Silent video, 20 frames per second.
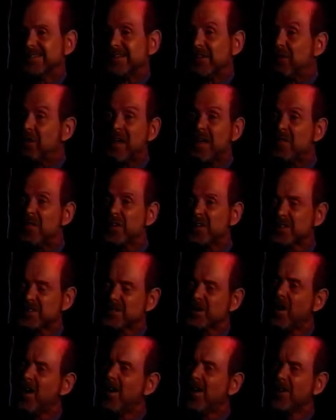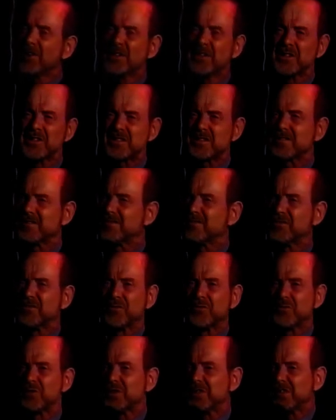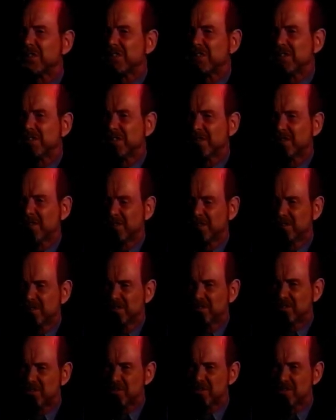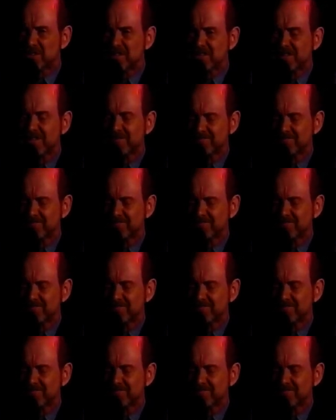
than the tallest tree is.